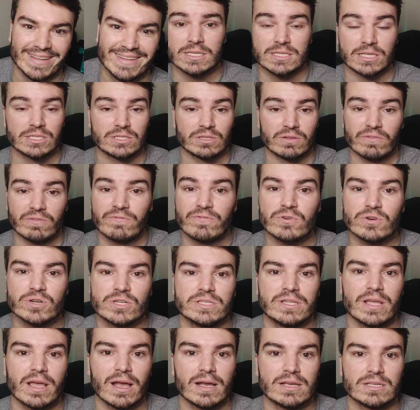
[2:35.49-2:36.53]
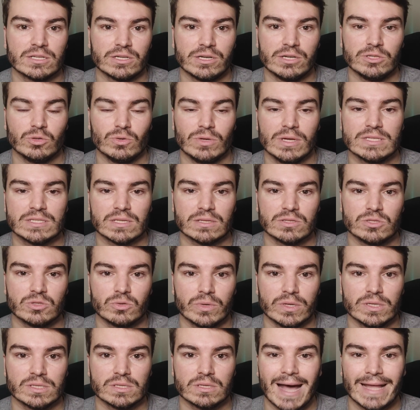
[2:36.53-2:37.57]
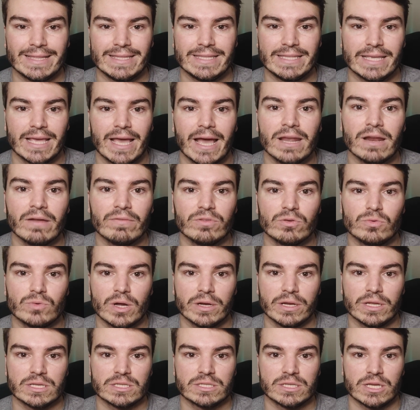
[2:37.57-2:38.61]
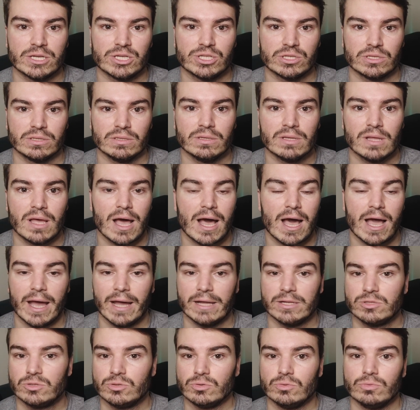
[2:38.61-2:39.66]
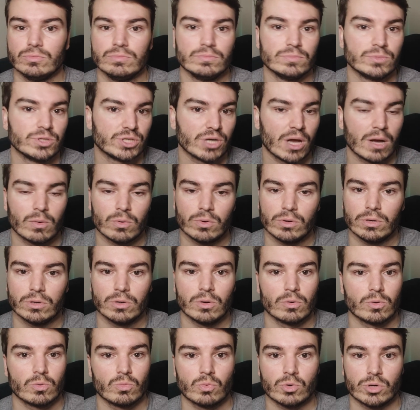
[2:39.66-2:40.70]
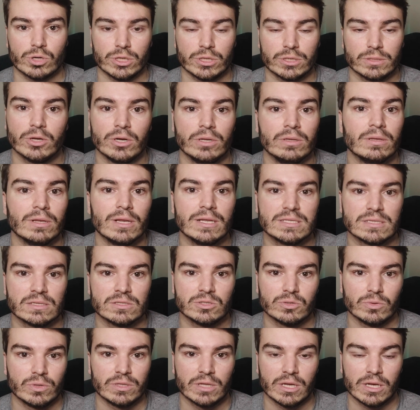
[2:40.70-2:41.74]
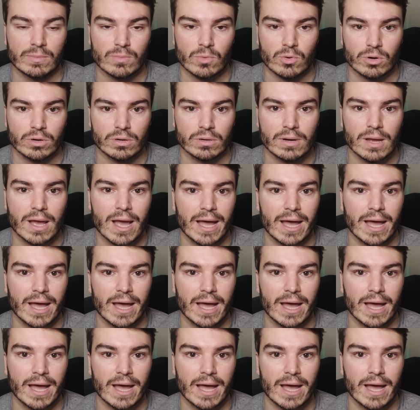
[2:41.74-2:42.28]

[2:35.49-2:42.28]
Since the first day I started to listen to it, at the end of the running session, I had to shower, go to work, couldn't listen to it anymore.